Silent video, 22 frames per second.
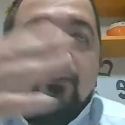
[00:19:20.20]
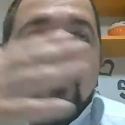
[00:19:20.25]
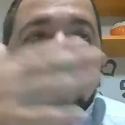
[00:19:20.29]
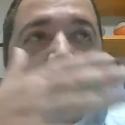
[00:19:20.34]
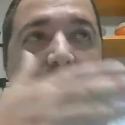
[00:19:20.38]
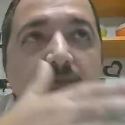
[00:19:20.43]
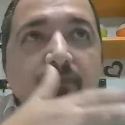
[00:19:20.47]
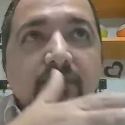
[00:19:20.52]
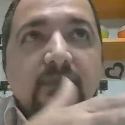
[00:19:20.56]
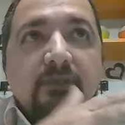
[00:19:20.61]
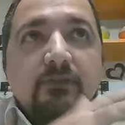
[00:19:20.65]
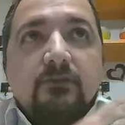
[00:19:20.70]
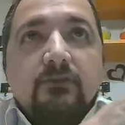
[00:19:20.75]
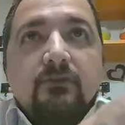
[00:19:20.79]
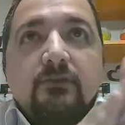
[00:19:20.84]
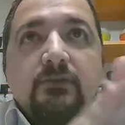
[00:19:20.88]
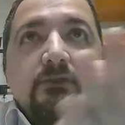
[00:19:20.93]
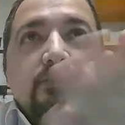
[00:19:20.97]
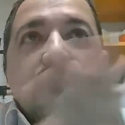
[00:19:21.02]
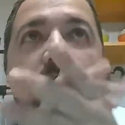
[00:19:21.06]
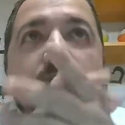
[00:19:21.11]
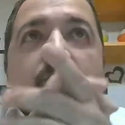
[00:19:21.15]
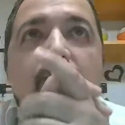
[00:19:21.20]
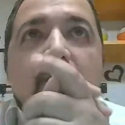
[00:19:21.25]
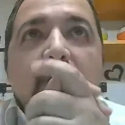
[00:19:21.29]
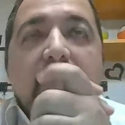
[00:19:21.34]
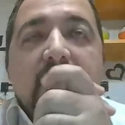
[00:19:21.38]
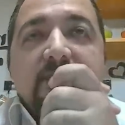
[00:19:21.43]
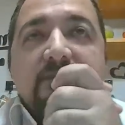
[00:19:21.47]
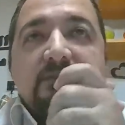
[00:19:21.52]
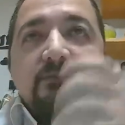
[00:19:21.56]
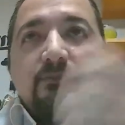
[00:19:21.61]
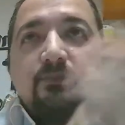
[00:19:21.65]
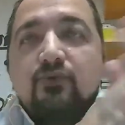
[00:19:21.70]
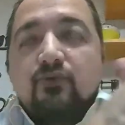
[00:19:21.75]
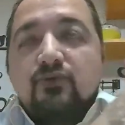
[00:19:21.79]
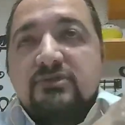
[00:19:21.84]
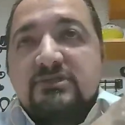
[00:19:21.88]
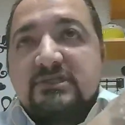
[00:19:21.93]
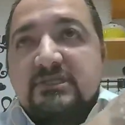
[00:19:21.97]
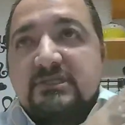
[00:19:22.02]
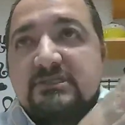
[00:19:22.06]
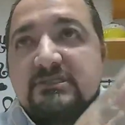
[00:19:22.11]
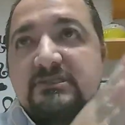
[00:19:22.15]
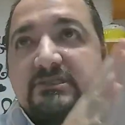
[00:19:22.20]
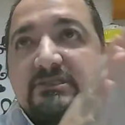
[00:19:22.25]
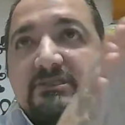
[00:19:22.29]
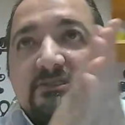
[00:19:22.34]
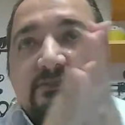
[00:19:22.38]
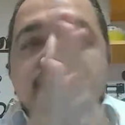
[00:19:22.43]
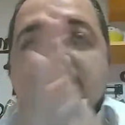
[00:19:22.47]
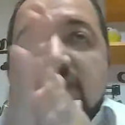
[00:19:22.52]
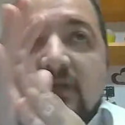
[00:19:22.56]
following the idle processes.